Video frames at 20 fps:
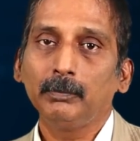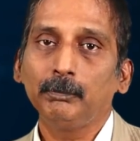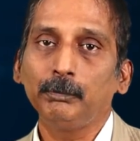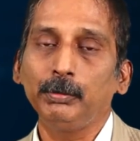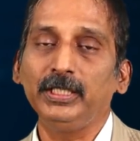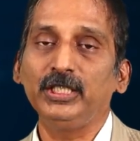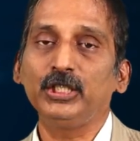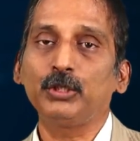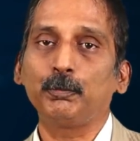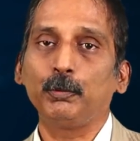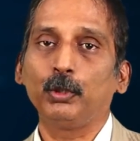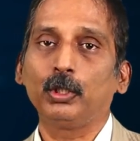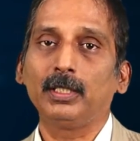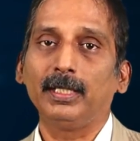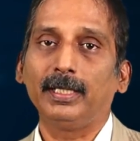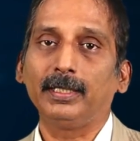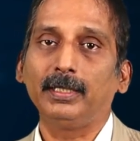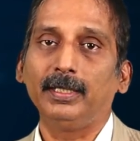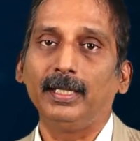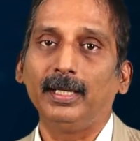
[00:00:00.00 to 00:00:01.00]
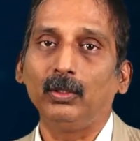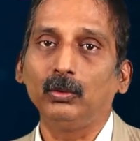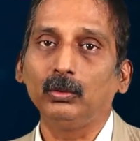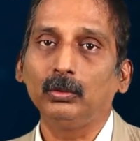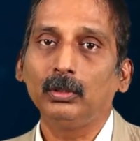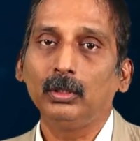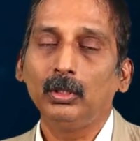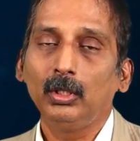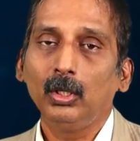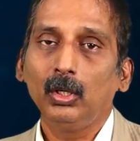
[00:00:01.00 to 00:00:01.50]
Please put that
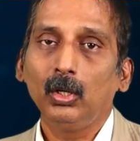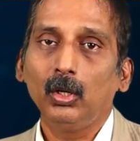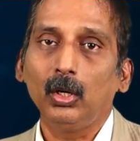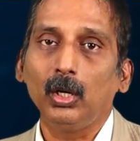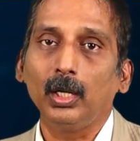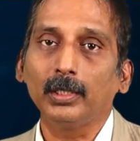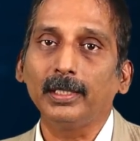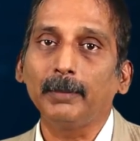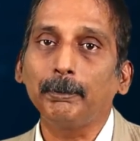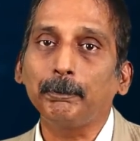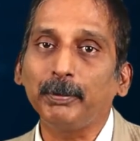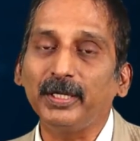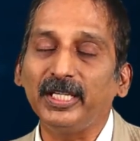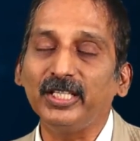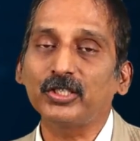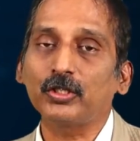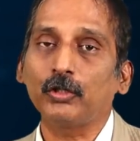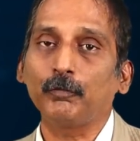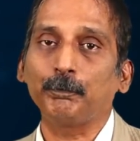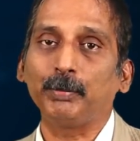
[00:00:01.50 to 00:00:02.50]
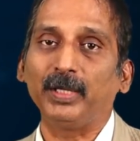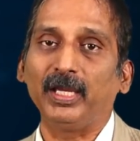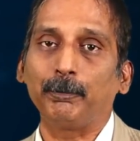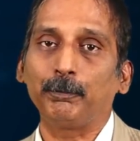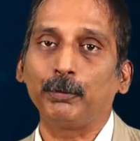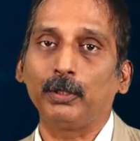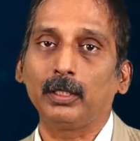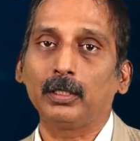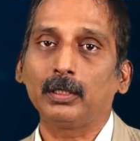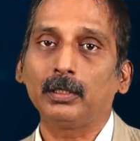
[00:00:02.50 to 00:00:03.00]
down on the piece of
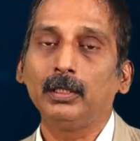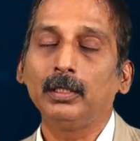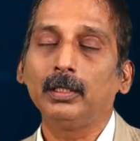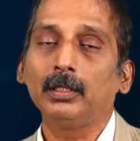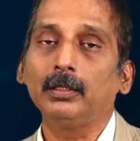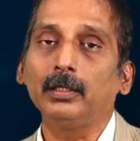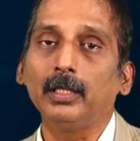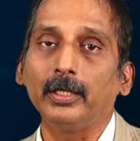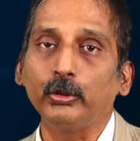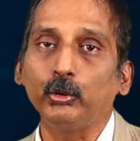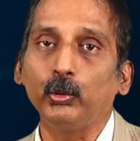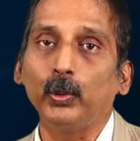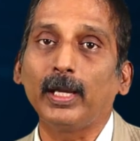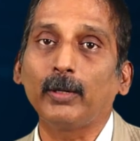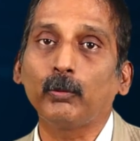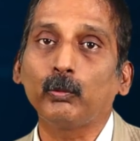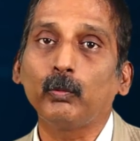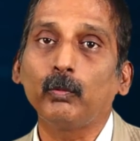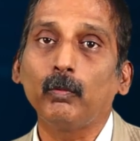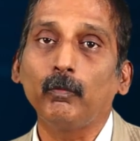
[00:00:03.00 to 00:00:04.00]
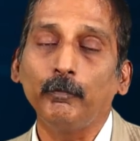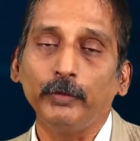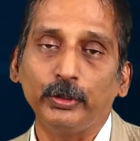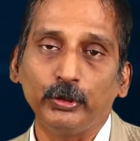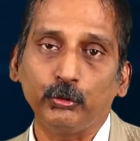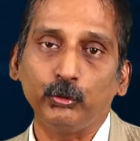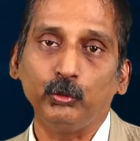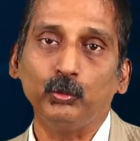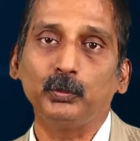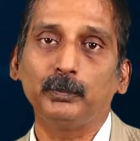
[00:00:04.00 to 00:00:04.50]
paper that you have
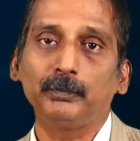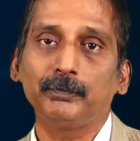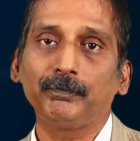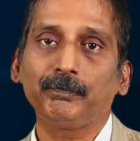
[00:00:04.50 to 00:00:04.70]
with you.